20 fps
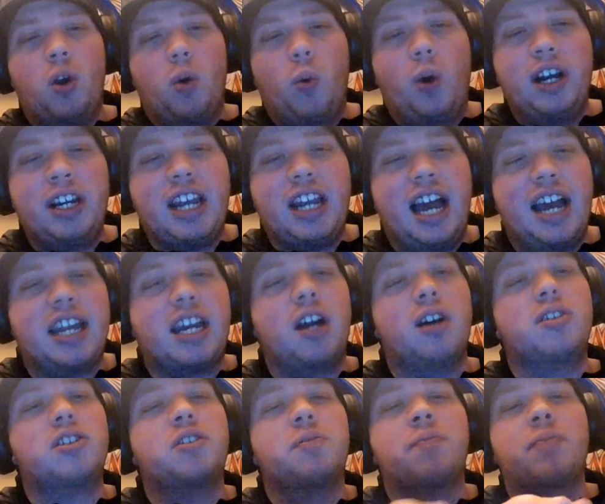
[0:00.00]
One guy
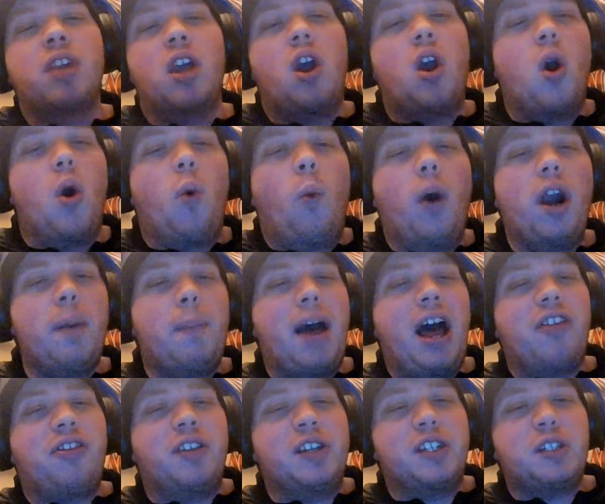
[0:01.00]
goes, "What
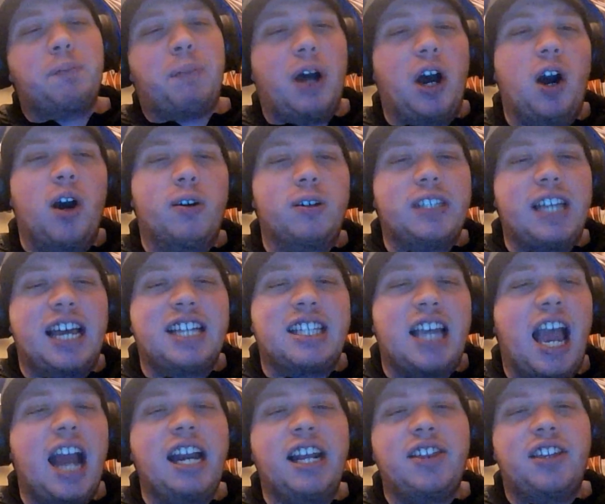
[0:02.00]
about this pose
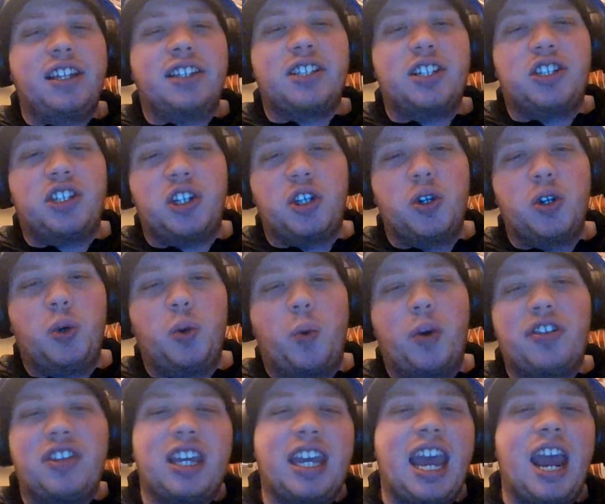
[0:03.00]
has anything to do
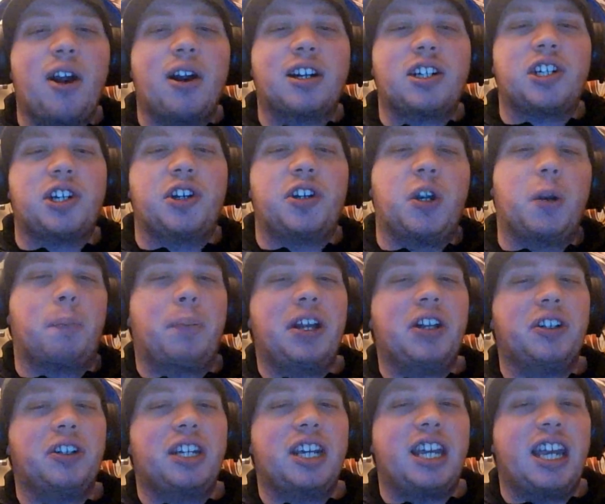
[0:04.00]
with the character you're
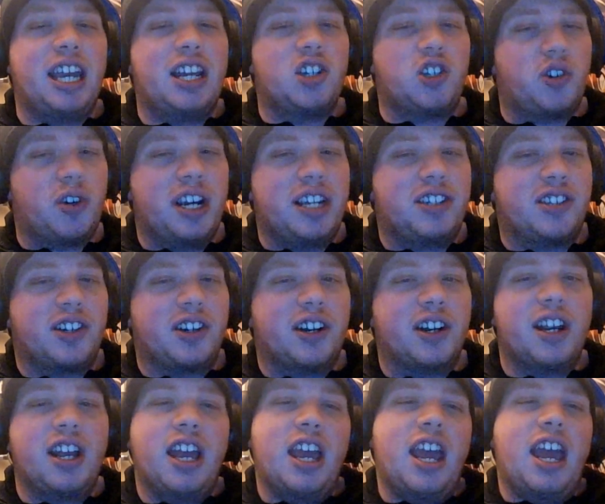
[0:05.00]
building in Tracer?"
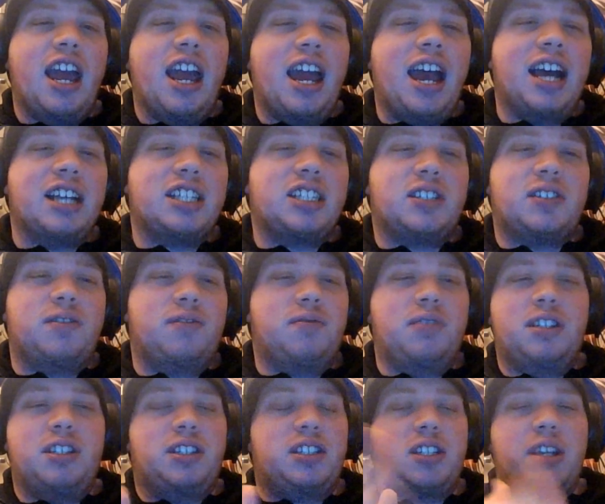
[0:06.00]
Asked
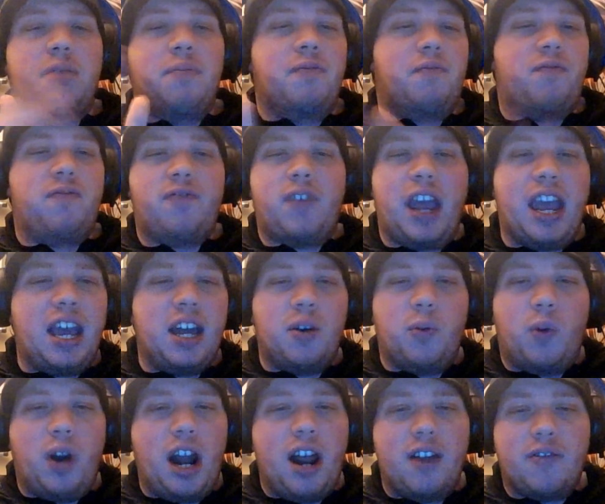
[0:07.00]
some
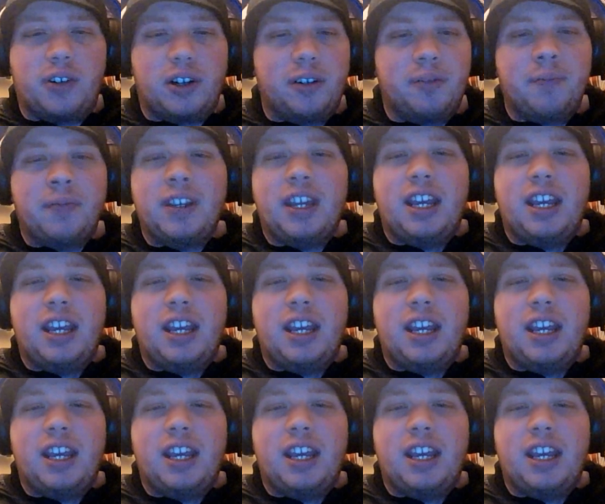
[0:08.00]
fan, whatever.